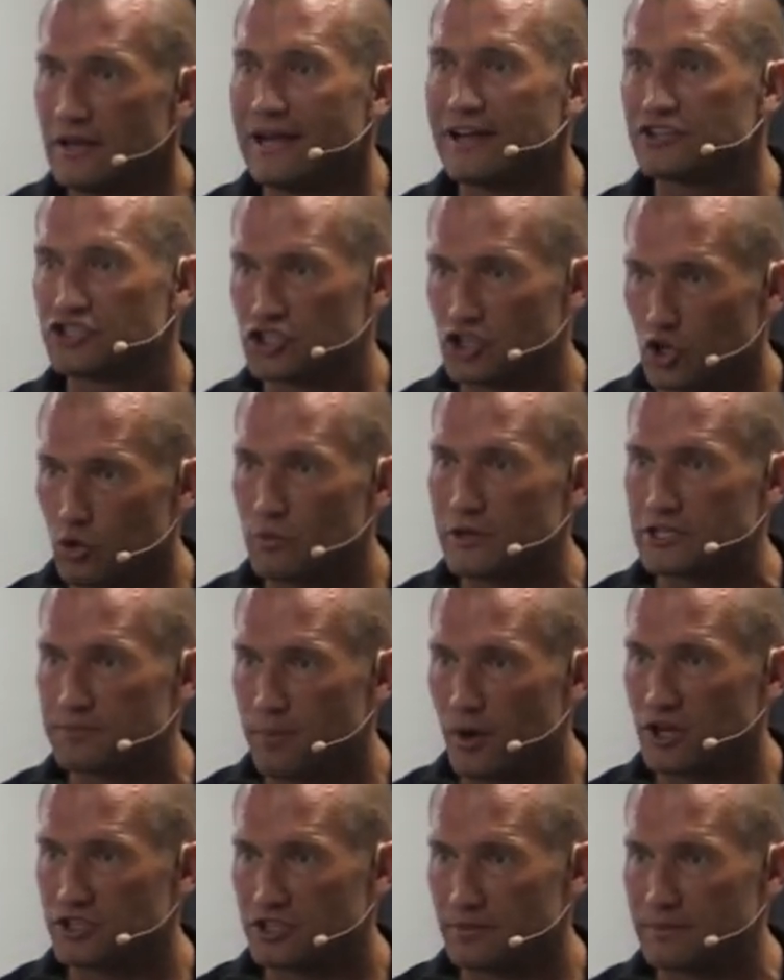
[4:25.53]
it's their
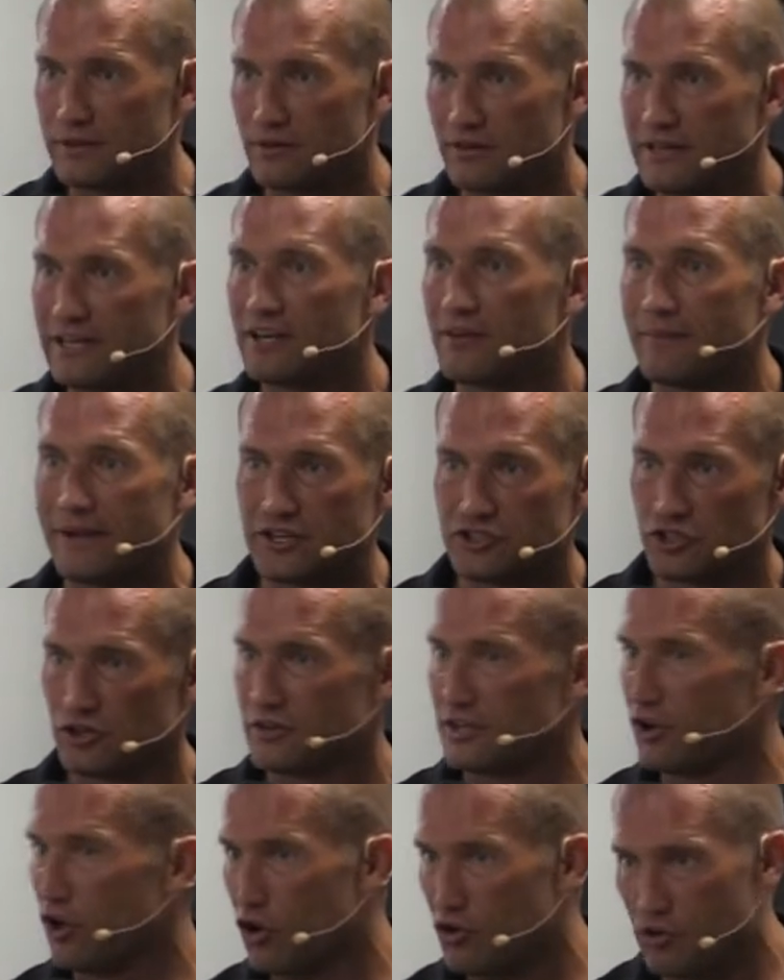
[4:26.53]
responsibility to make sure
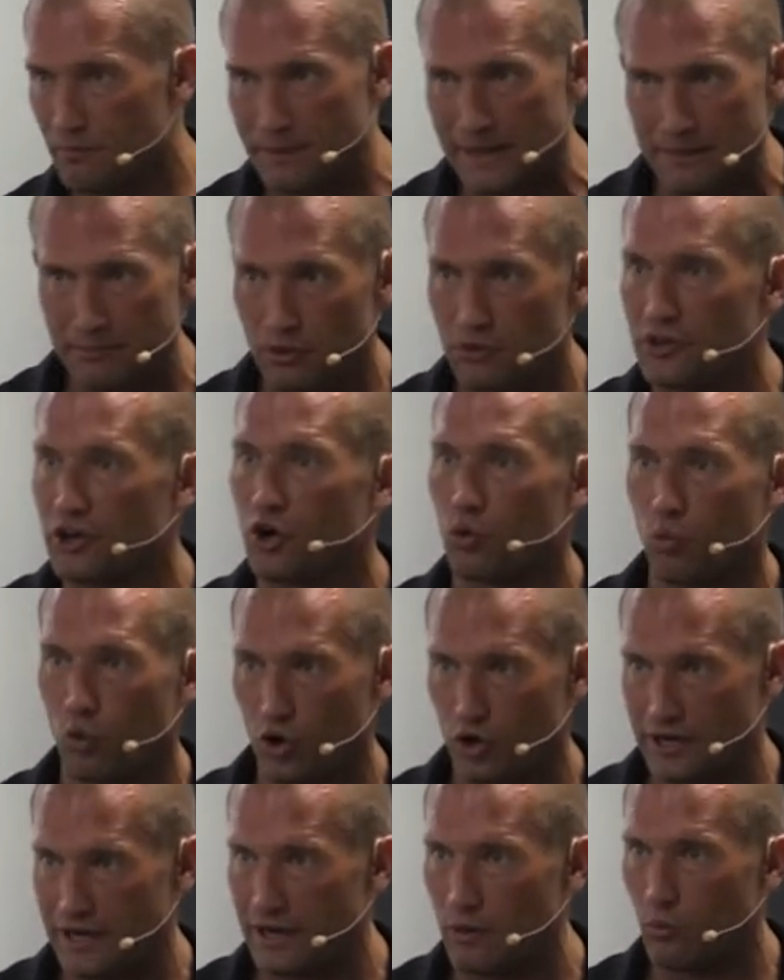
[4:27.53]
that all the people that are
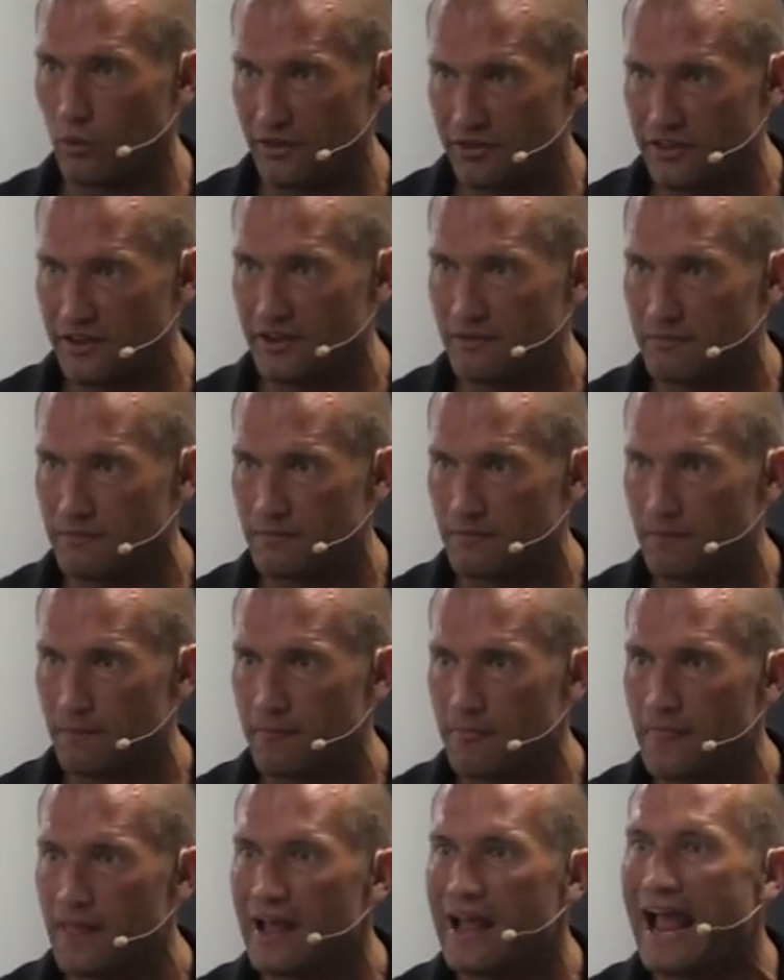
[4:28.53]
working with them
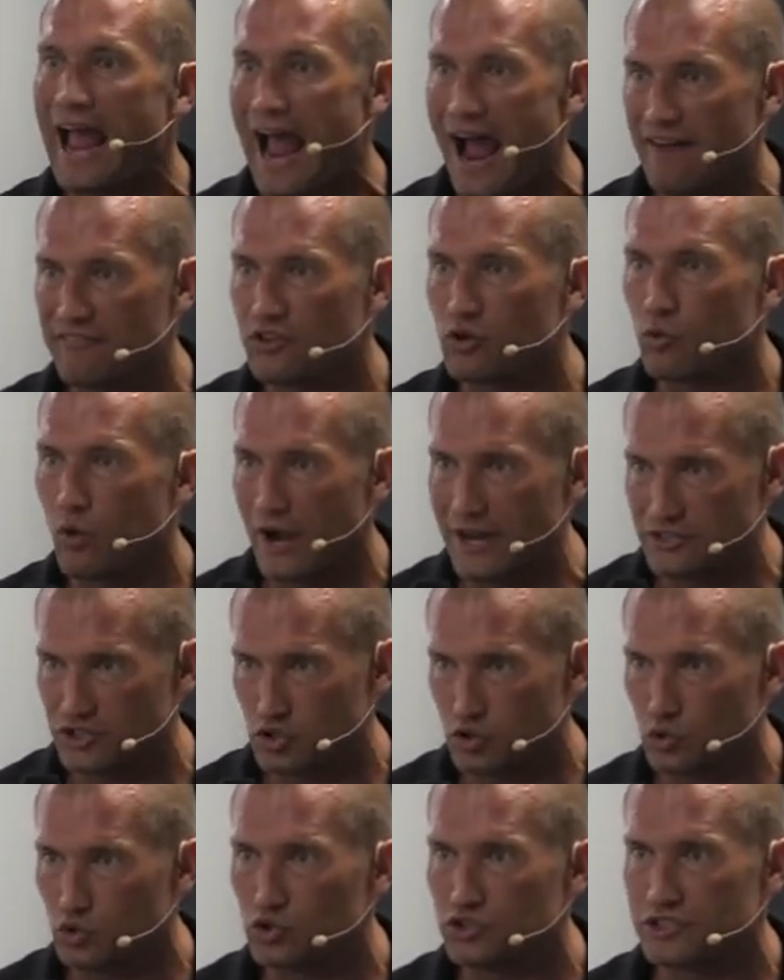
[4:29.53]
have the right
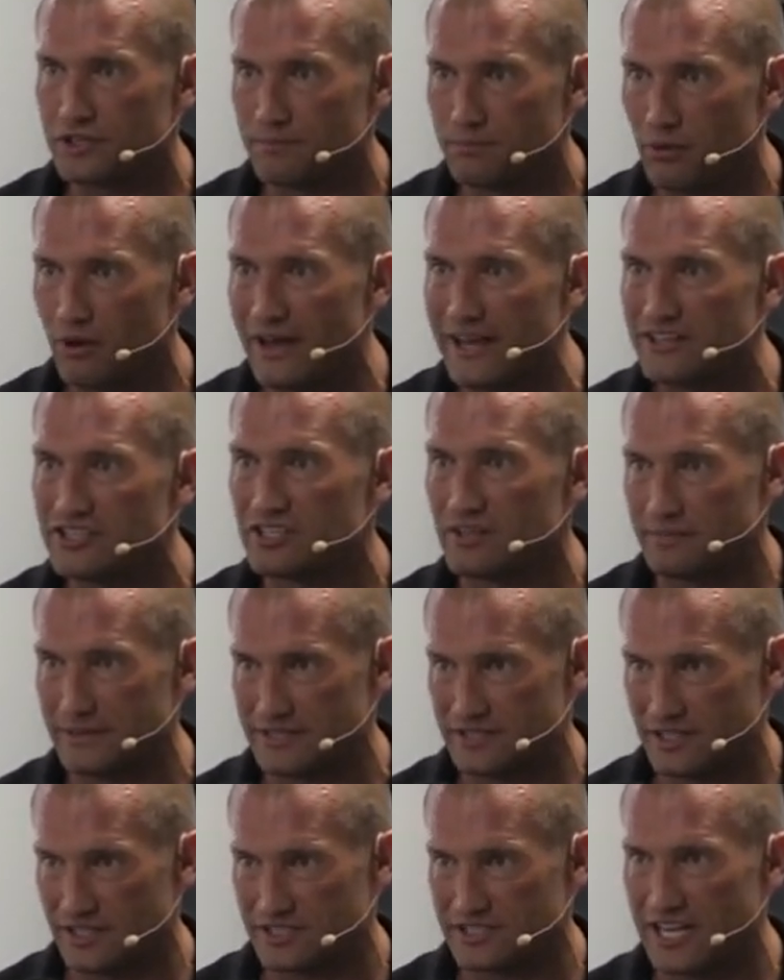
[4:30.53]
tools in place to be
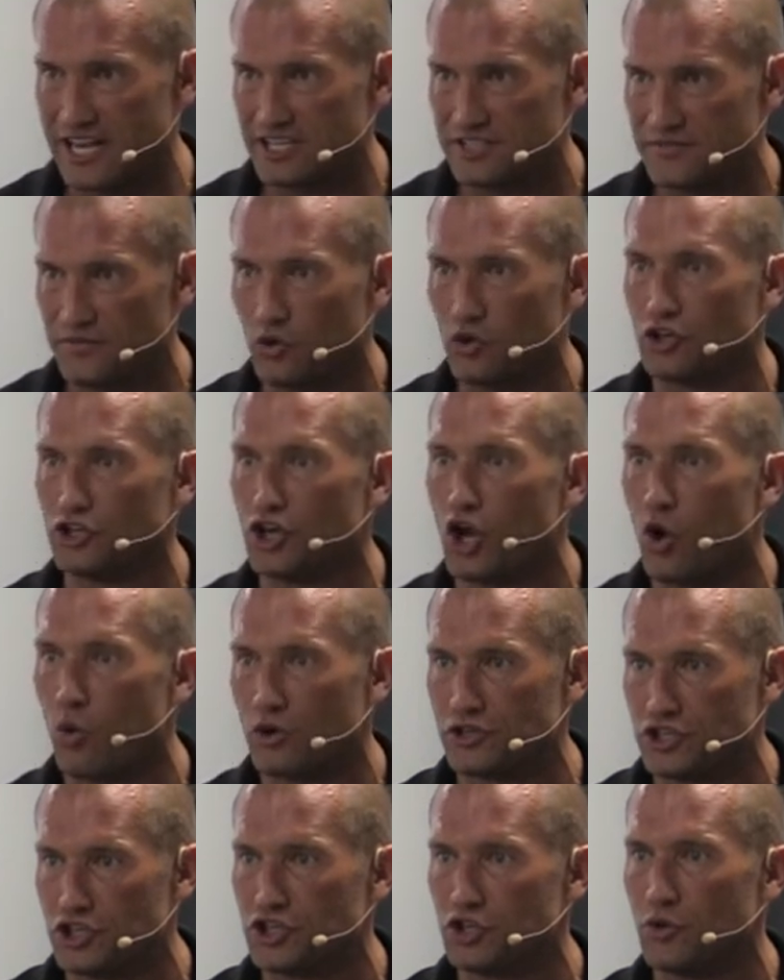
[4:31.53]
successful and know
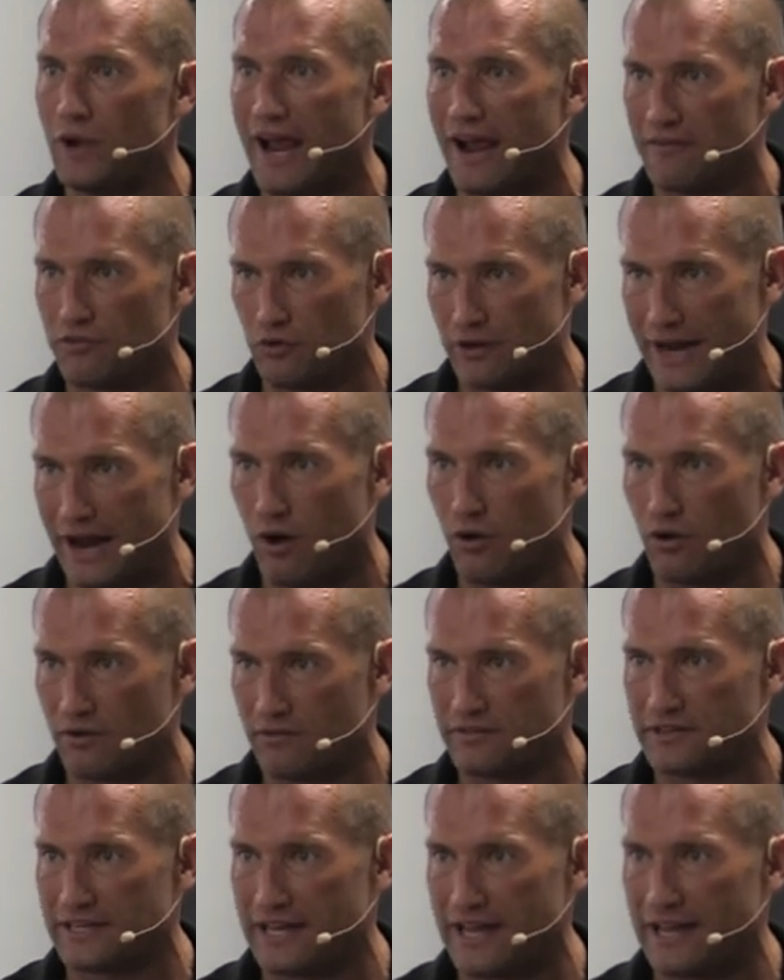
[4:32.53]
what to do every hour
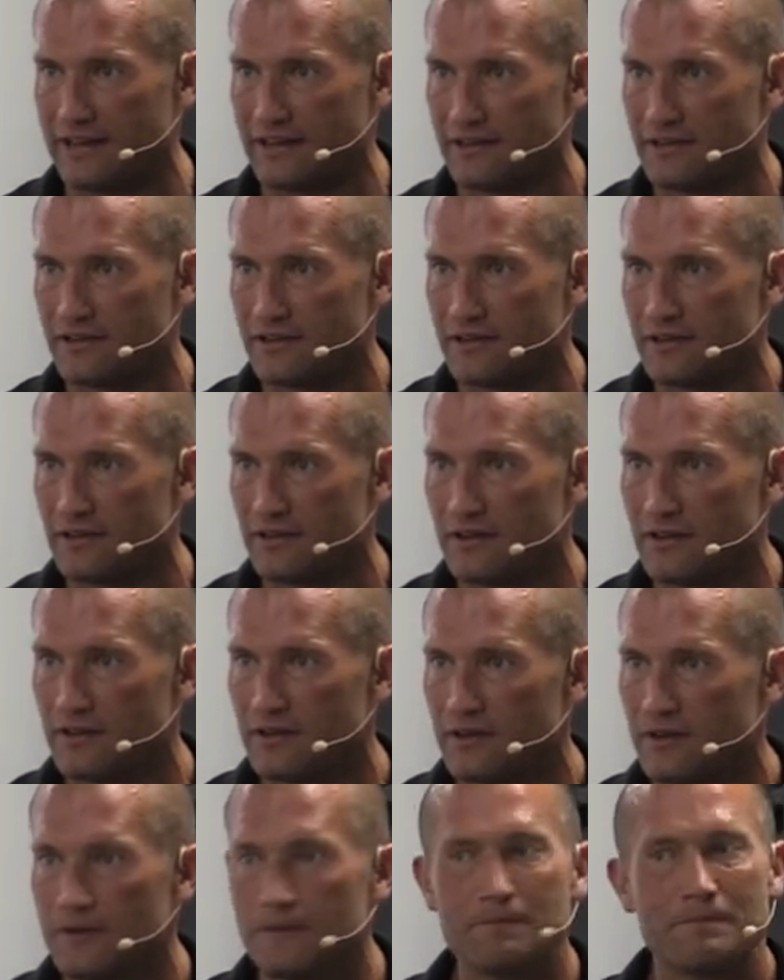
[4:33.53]
of the day.
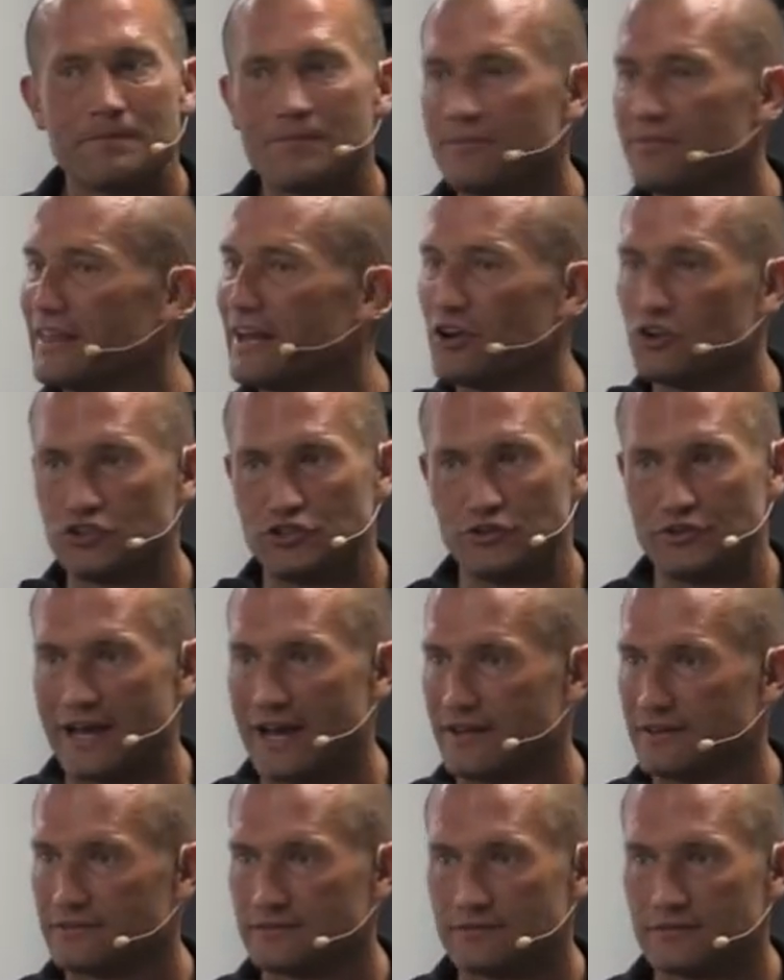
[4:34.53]
They don't do that.